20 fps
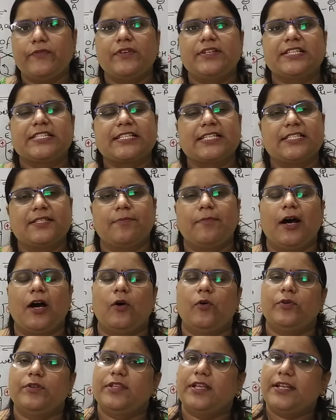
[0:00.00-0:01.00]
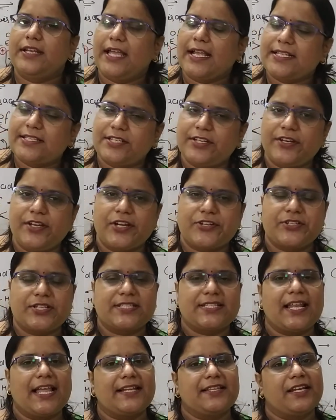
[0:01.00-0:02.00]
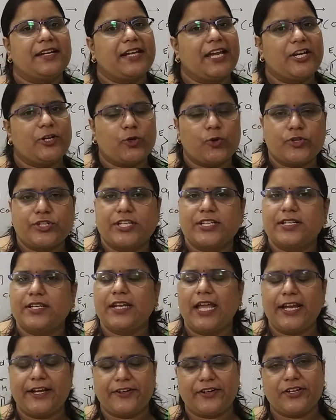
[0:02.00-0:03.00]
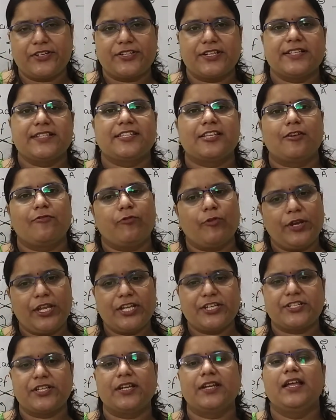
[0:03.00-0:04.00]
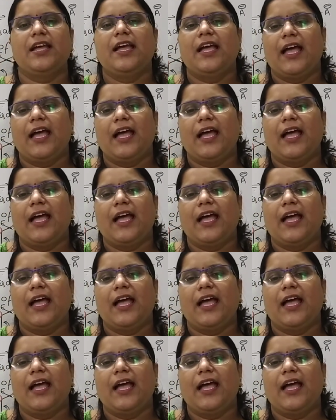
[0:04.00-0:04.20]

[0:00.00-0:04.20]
will discuss about the next reactions like the nitration, sulphonation,